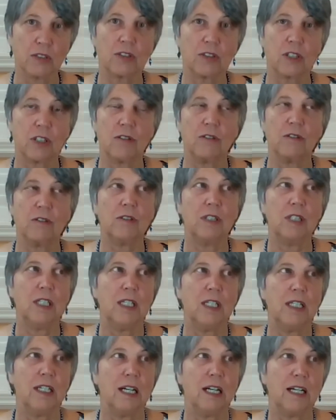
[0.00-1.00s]
So
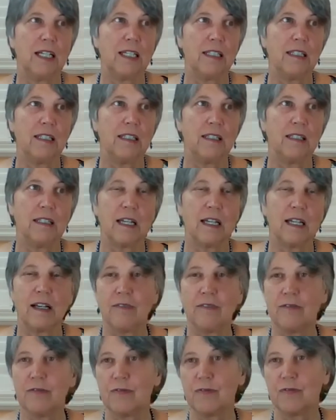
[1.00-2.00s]
I have